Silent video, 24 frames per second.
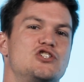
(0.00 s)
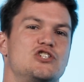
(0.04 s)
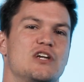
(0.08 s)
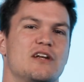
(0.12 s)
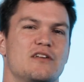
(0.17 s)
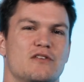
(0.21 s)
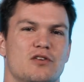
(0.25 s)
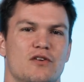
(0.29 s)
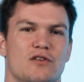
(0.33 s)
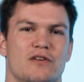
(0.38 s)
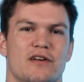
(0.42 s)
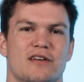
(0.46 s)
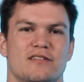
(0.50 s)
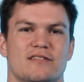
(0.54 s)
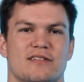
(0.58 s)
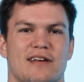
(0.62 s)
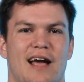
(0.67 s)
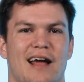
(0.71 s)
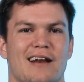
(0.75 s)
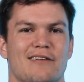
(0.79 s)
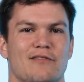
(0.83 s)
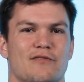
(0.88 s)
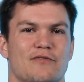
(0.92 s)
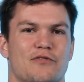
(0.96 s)
gentleness
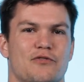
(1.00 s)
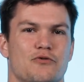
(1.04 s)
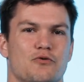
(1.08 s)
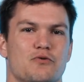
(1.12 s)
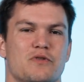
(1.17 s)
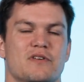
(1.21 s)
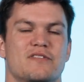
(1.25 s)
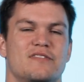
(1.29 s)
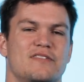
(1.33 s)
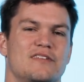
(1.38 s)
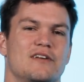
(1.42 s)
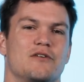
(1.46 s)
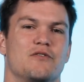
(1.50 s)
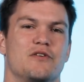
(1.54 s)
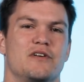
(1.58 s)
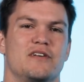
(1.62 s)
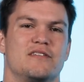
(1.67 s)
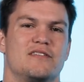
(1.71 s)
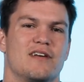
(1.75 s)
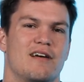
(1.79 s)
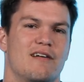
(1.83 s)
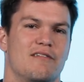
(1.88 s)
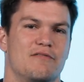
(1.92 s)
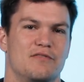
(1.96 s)
kind of through the
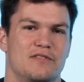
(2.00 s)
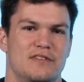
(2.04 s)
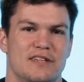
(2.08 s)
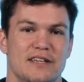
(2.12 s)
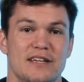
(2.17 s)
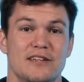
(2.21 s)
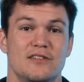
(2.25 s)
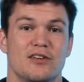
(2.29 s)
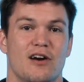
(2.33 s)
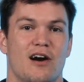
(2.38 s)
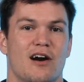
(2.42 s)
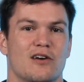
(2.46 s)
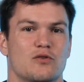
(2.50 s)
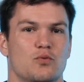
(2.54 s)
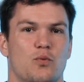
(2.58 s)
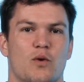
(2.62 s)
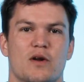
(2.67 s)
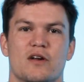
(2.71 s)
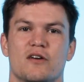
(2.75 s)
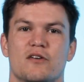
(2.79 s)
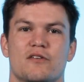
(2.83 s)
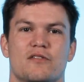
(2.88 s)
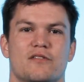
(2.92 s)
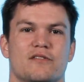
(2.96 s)
series of detox,
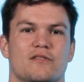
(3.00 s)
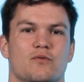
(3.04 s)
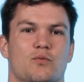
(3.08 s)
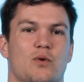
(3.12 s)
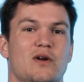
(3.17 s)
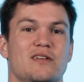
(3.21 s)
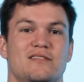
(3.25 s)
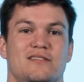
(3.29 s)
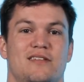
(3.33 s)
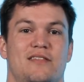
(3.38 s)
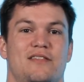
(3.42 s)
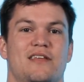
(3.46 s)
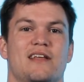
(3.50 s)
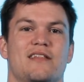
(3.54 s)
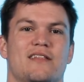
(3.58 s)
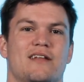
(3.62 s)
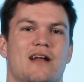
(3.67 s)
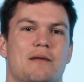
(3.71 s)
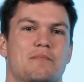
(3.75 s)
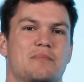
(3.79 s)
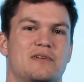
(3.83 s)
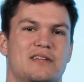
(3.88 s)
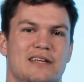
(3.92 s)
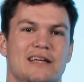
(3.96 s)
what's the thing
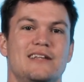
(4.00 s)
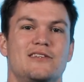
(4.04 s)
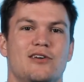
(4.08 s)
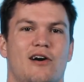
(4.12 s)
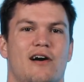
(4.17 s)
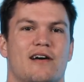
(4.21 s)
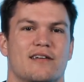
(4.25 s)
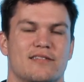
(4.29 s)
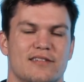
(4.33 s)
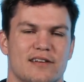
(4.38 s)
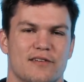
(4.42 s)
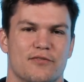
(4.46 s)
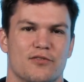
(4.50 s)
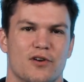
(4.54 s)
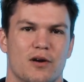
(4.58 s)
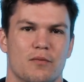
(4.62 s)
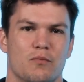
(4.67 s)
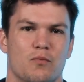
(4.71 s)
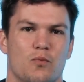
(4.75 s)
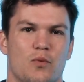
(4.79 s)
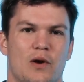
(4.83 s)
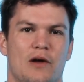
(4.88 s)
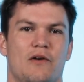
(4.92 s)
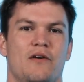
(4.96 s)
that I'm detoxing
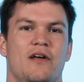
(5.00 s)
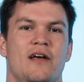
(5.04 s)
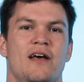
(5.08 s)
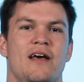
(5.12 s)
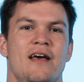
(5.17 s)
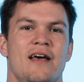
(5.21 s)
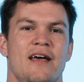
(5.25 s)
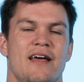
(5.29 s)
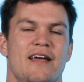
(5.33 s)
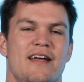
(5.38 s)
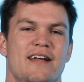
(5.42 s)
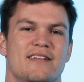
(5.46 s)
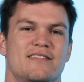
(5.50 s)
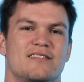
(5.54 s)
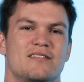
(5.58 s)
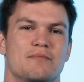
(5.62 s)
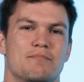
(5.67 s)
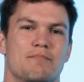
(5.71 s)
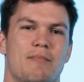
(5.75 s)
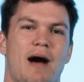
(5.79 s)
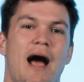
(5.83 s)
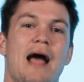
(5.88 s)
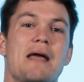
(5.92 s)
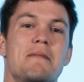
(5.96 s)
from? Well, it's
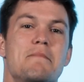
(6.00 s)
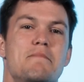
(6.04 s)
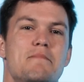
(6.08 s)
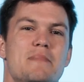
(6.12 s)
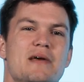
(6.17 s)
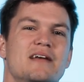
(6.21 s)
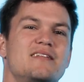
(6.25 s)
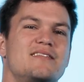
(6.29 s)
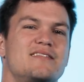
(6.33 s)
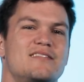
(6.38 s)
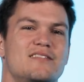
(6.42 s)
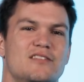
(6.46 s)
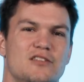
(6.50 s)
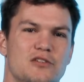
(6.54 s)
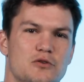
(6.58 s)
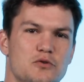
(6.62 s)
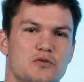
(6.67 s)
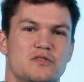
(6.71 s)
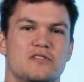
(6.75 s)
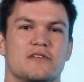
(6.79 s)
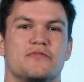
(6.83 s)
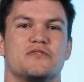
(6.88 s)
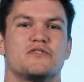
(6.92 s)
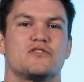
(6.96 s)
my
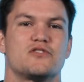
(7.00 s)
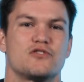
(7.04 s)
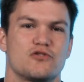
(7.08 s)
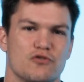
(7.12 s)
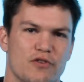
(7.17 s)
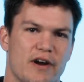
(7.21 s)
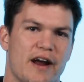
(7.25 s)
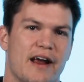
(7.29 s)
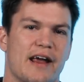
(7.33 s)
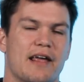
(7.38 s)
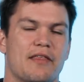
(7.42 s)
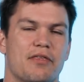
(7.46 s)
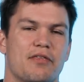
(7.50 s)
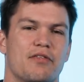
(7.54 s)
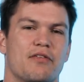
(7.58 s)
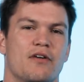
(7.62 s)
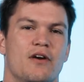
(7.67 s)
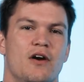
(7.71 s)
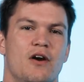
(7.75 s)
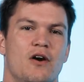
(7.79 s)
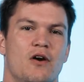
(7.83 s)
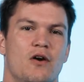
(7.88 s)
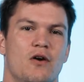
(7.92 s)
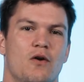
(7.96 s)
misuse of strength,
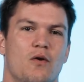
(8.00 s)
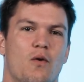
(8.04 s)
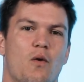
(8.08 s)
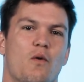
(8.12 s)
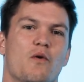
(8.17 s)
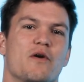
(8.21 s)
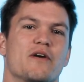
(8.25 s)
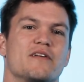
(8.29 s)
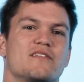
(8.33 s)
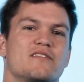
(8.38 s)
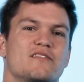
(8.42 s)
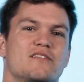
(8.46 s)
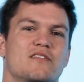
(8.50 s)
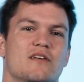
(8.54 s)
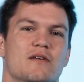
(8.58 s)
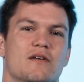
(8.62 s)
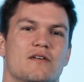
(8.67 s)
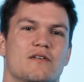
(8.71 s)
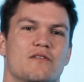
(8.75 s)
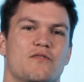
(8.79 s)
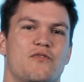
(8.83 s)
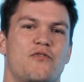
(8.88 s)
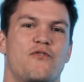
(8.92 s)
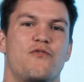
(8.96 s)
or it's
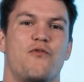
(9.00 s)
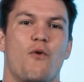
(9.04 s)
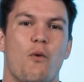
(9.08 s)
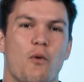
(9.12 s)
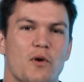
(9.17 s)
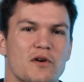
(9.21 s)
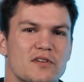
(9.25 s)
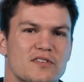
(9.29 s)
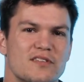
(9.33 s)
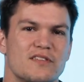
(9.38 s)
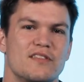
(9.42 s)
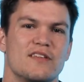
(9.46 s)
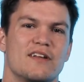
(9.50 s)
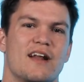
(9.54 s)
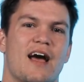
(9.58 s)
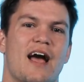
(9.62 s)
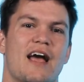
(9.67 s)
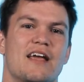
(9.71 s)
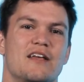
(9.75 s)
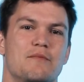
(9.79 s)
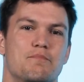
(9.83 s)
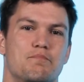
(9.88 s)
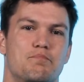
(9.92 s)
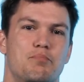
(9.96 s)
the force that
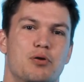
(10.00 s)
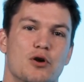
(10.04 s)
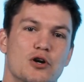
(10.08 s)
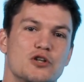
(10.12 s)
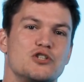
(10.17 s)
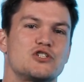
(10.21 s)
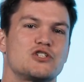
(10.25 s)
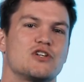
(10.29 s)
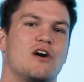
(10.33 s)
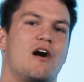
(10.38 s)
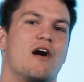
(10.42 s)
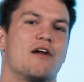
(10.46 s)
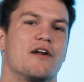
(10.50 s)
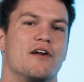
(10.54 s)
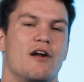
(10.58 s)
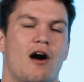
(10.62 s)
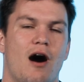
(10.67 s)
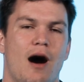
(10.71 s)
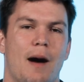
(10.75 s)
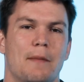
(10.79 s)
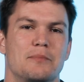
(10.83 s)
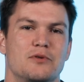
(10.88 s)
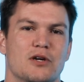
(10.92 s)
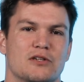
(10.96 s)
I push on an
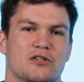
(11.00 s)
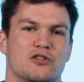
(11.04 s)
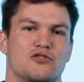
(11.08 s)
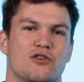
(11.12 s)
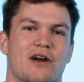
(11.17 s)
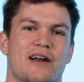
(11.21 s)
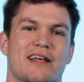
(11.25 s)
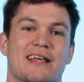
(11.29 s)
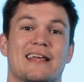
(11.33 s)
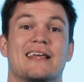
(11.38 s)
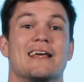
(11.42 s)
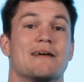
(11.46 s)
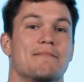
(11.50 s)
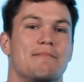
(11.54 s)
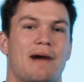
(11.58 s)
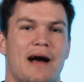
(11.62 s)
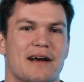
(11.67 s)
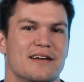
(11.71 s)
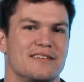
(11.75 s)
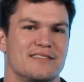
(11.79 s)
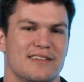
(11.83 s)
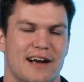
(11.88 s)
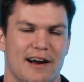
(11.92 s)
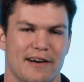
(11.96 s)
object to try to get
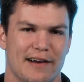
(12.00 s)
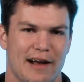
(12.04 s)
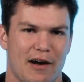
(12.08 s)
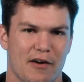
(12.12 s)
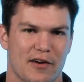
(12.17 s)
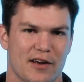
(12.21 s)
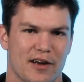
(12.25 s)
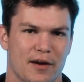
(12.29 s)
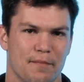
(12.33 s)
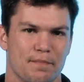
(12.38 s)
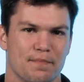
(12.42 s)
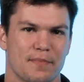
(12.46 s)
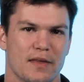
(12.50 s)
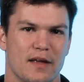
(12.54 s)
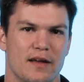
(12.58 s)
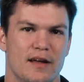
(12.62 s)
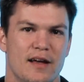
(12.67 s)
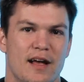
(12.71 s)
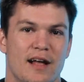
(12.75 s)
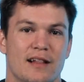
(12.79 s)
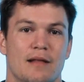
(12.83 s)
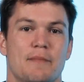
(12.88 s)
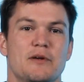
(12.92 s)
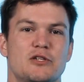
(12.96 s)
my desired outcome.
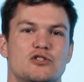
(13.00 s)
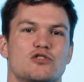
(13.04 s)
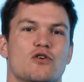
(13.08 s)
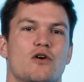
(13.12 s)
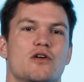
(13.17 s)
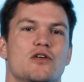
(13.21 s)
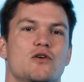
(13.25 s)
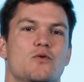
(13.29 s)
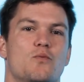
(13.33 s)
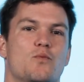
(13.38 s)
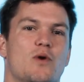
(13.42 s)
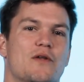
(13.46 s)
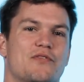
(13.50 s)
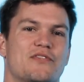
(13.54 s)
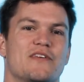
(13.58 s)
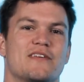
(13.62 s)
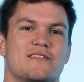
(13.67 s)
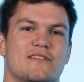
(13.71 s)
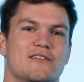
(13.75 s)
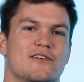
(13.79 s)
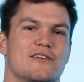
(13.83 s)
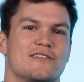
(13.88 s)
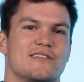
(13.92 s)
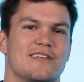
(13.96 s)
Let me show you what
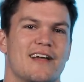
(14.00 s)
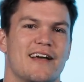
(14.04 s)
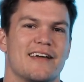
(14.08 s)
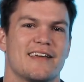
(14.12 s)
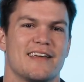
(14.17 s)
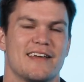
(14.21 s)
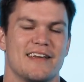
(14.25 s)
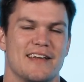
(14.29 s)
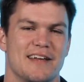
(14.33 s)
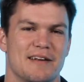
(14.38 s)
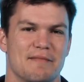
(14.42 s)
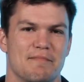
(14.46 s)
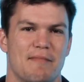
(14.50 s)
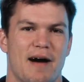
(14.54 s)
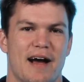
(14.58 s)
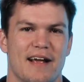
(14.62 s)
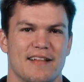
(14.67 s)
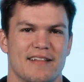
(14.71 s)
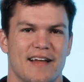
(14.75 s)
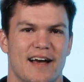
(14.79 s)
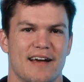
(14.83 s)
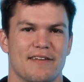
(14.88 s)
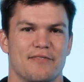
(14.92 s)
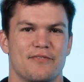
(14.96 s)
this looks like in
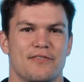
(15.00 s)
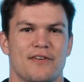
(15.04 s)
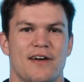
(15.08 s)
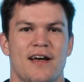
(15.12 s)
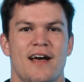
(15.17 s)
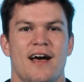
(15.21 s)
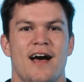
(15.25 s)
my life.